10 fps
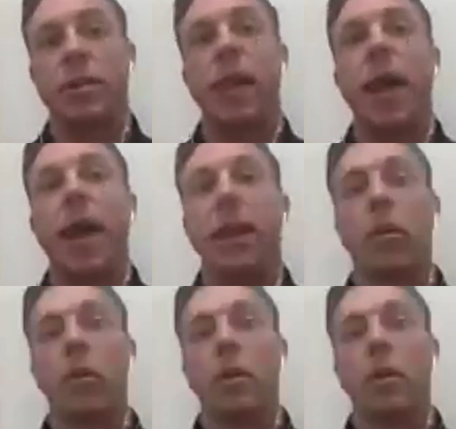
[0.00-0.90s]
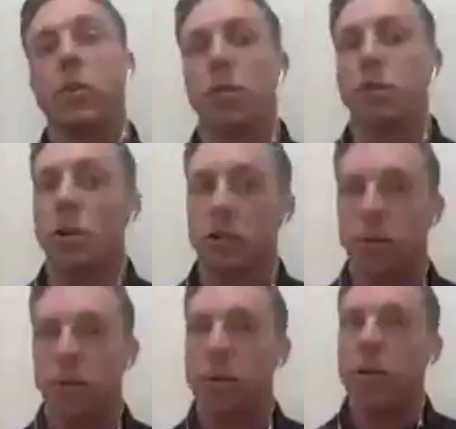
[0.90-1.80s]
category. So it starts the
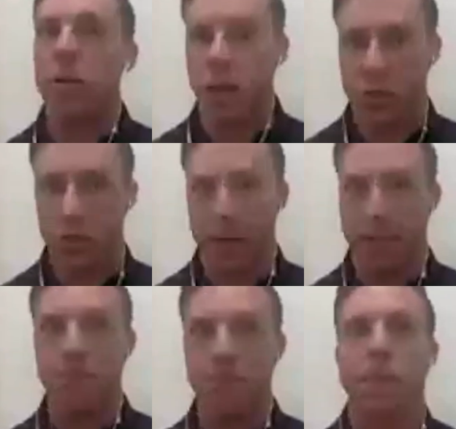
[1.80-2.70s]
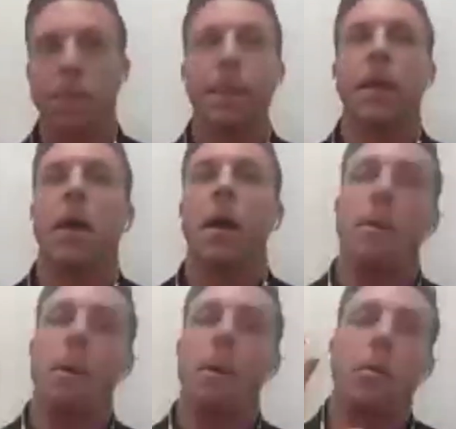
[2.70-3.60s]
production.
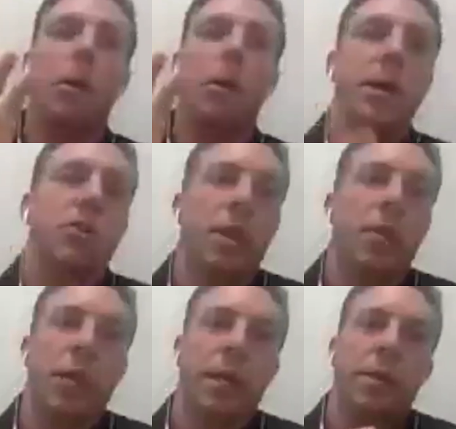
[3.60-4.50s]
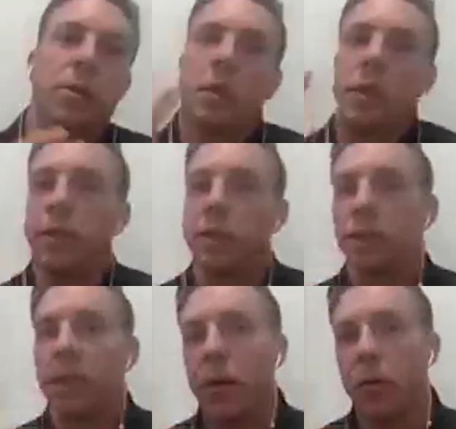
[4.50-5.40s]
But we want to make sure that we get the release of
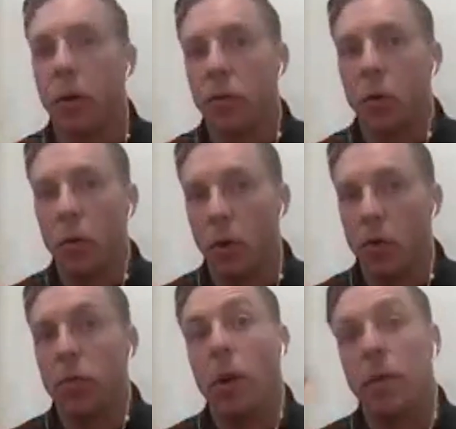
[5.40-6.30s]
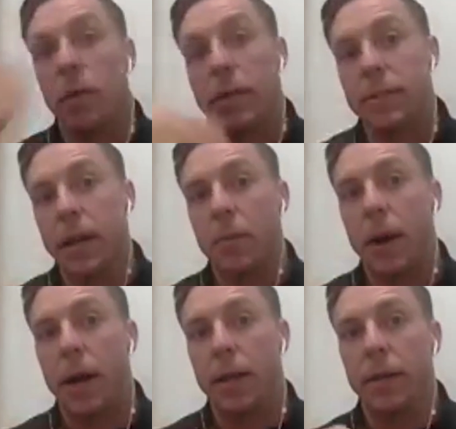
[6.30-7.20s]
that growth hormone throughout the entire
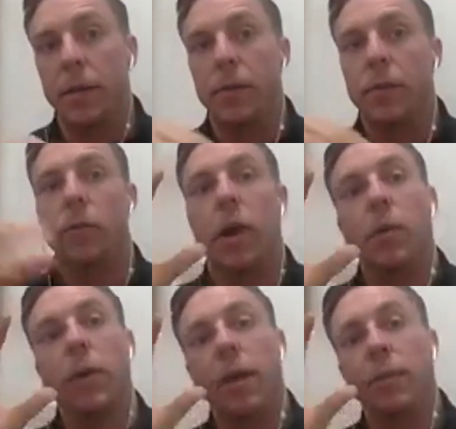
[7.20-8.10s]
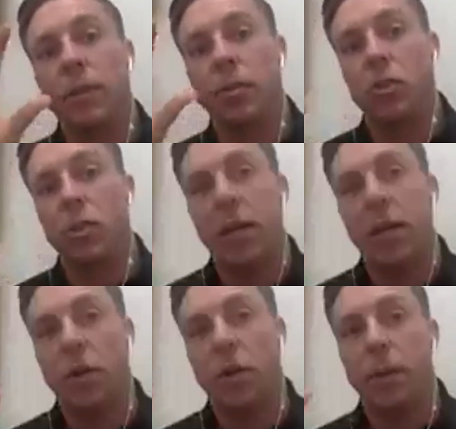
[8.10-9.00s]
body. So now we have these
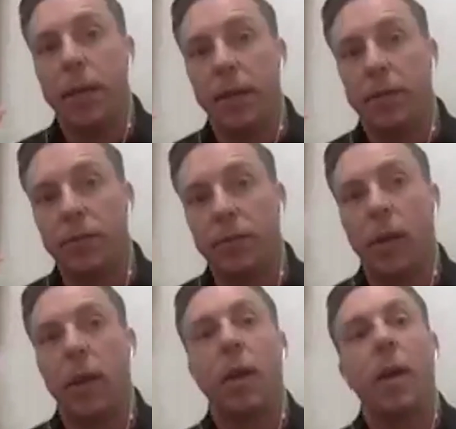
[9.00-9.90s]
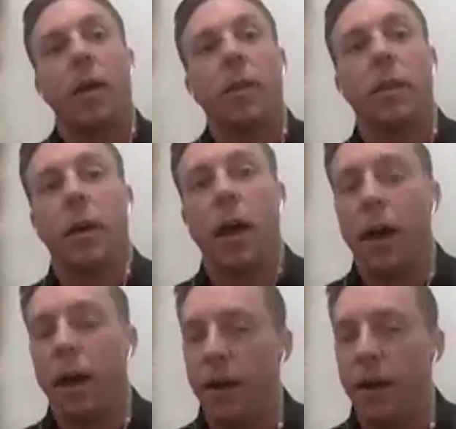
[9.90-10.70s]
GHRPs. The